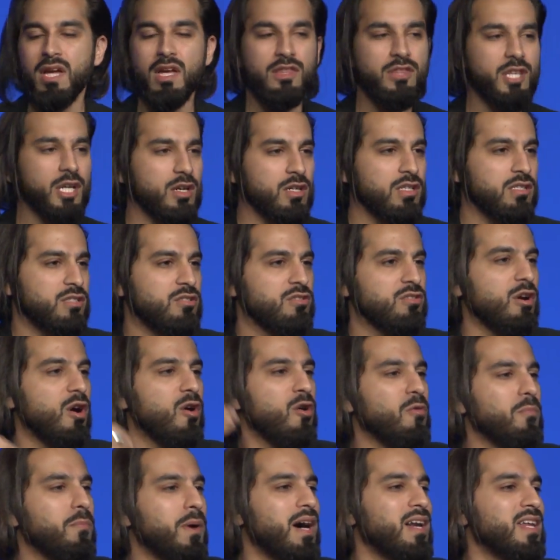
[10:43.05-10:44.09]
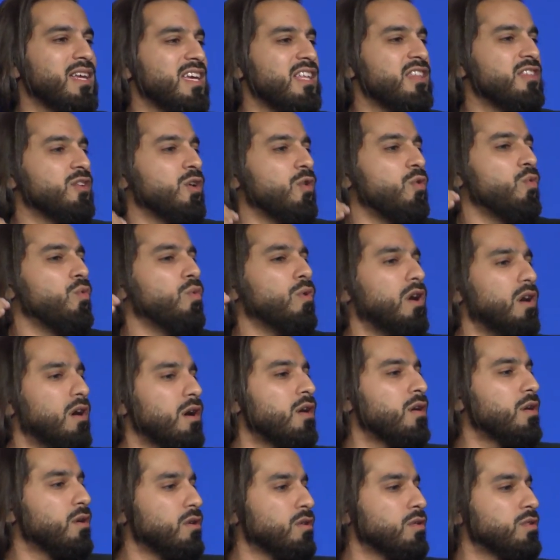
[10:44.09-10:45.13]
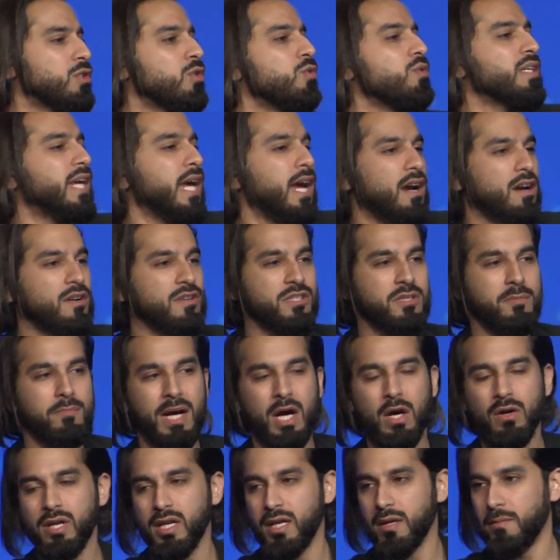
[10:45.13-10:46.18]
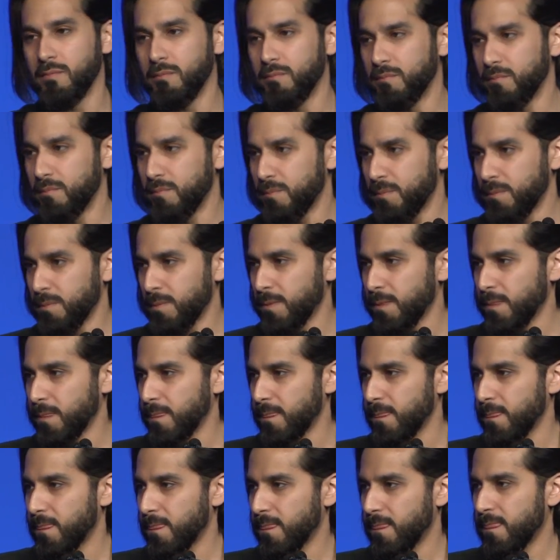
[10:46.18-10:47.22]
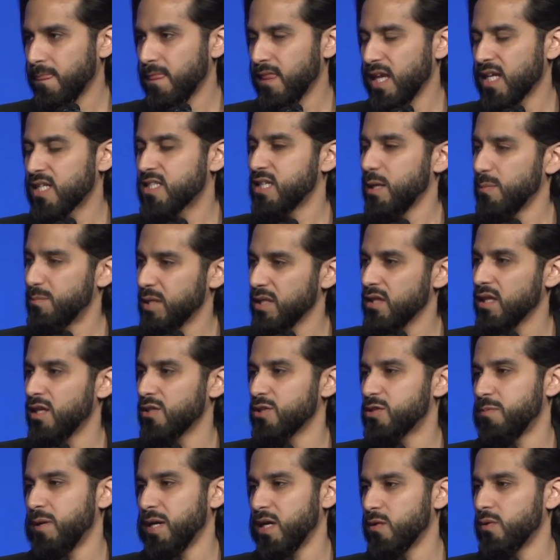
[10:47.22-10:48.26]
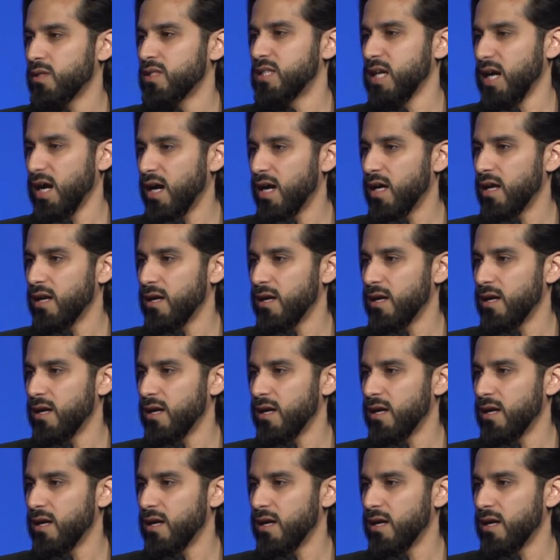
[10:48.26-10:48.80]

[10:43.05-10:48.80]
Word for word: there is nobody in the world who cares about him except Allah subhanahu wa ta'ala.